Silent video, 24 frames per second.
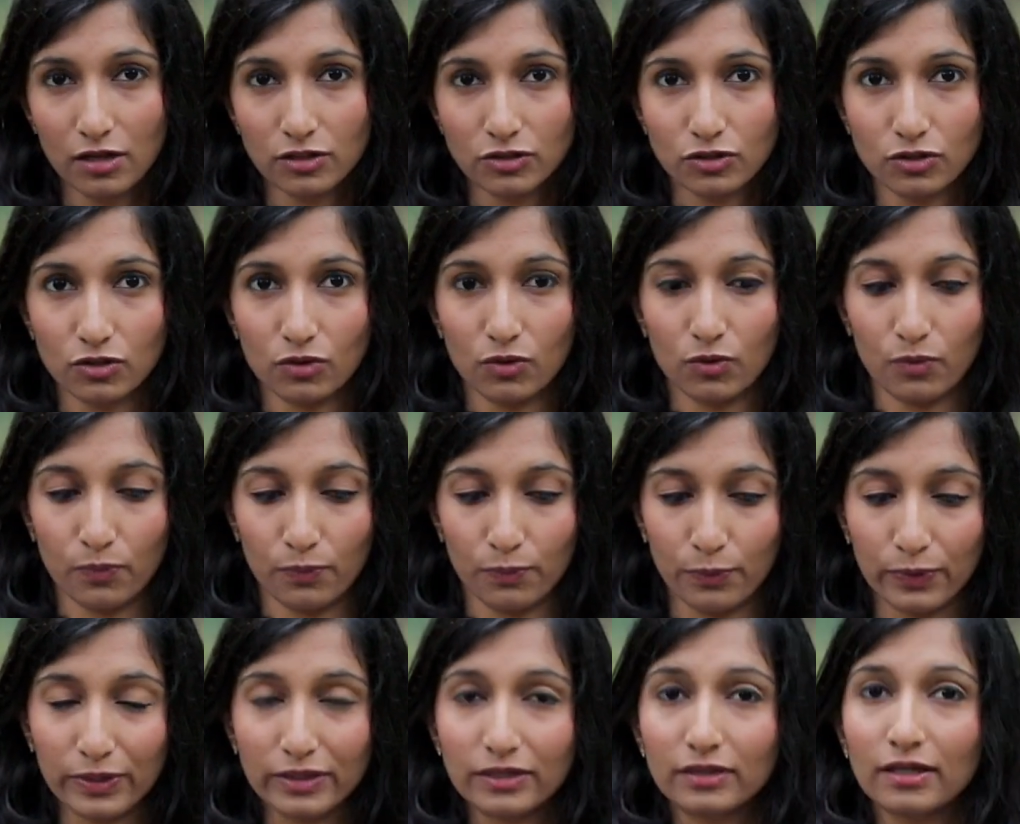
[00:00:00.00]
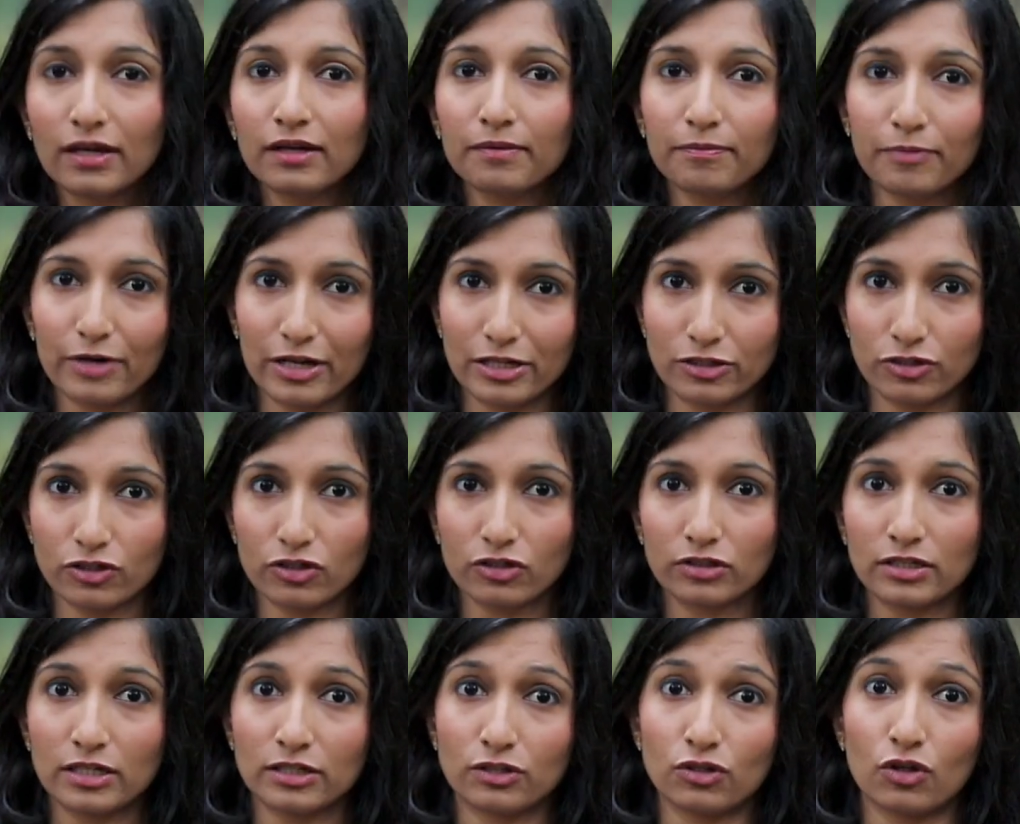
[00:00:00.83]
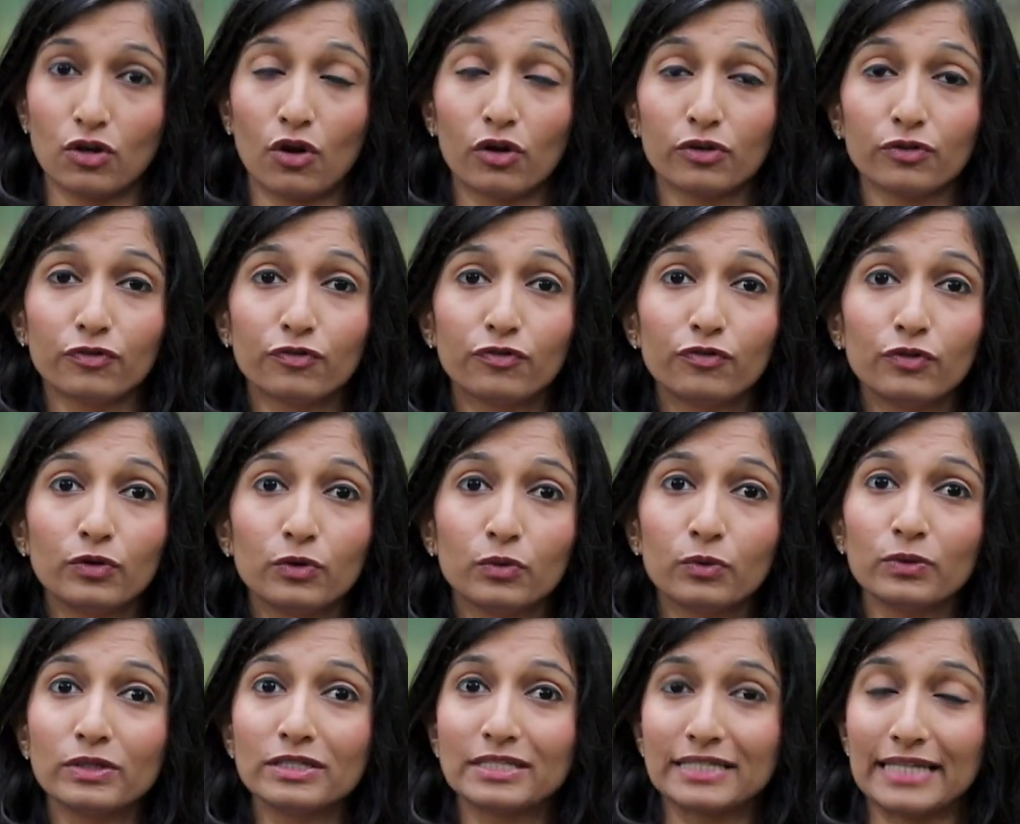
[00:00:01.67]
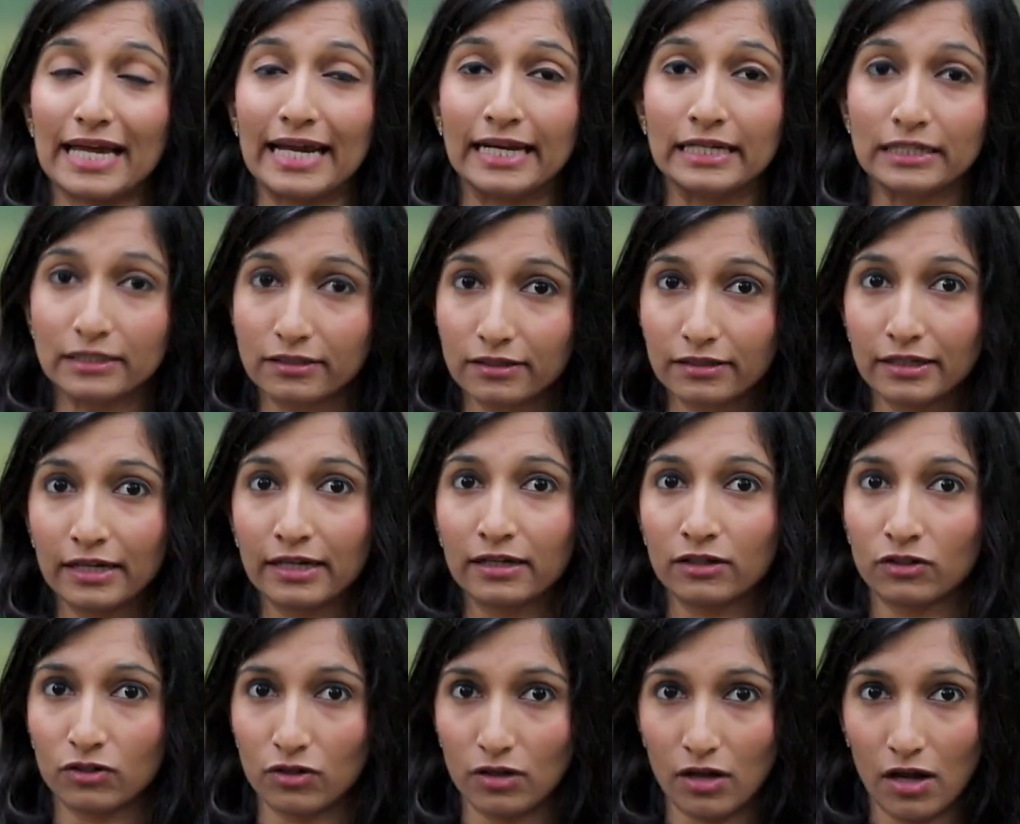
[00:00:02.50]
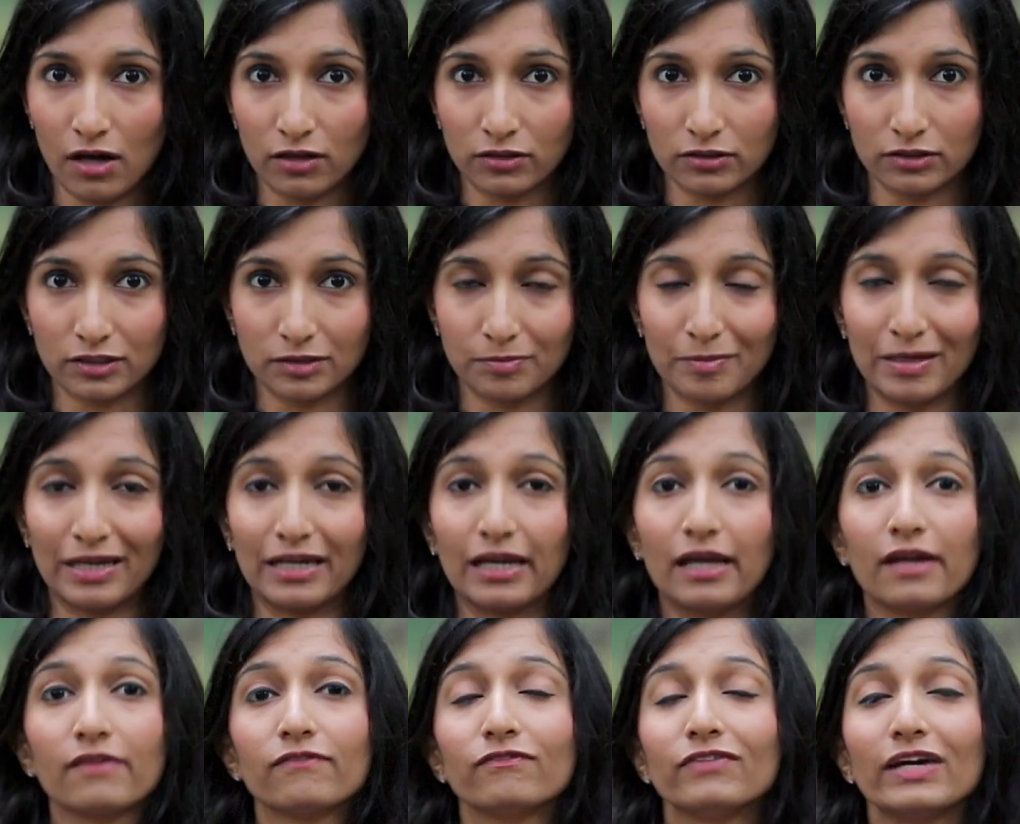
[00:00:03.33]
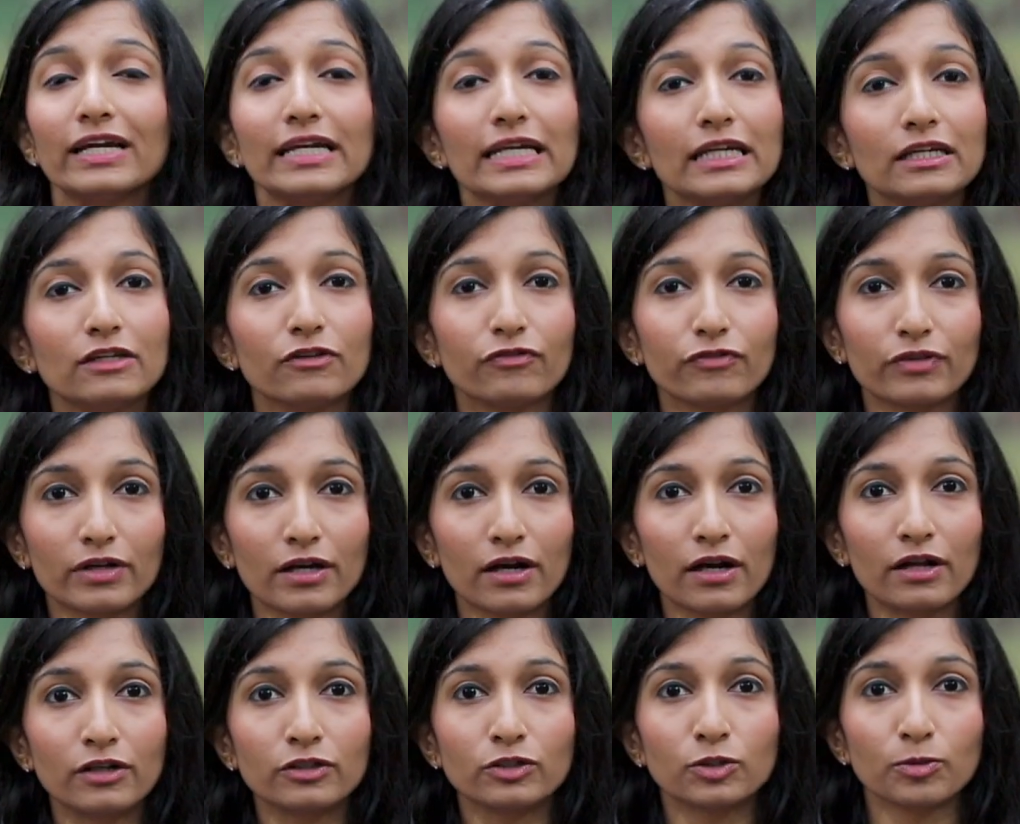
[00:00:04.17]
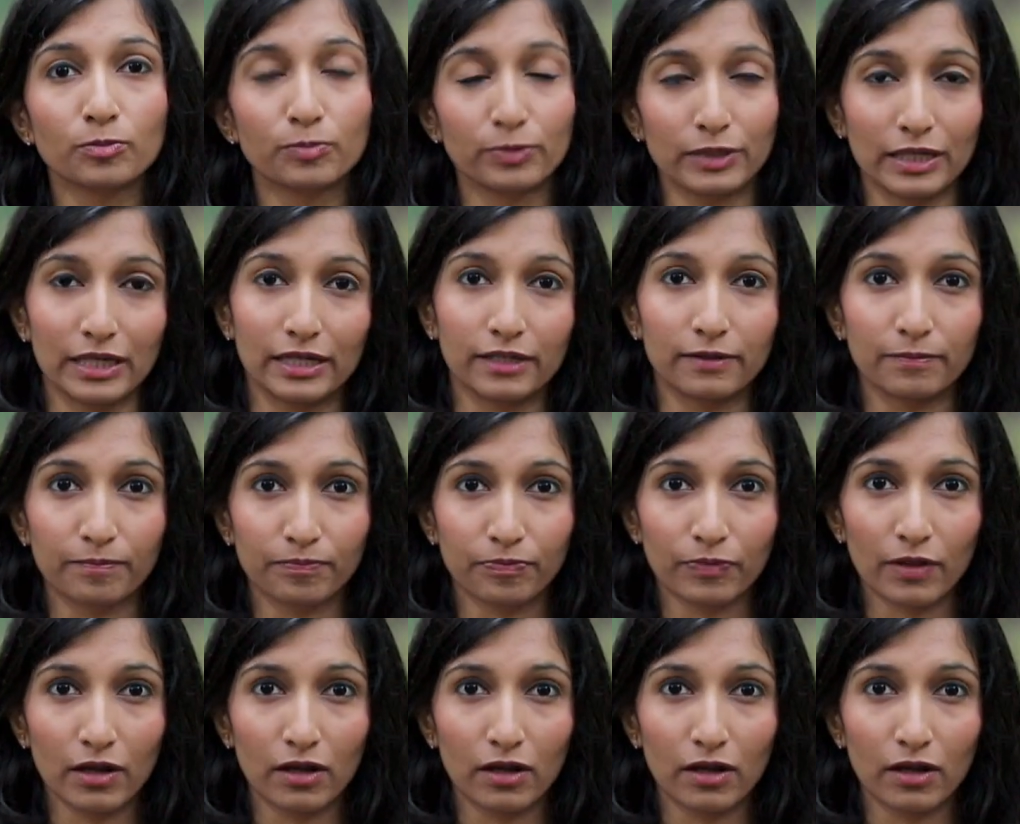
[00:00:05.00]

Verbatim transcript: So with that pressure, there's a lot of fluids entering your lungs, making it very difficult to breathe.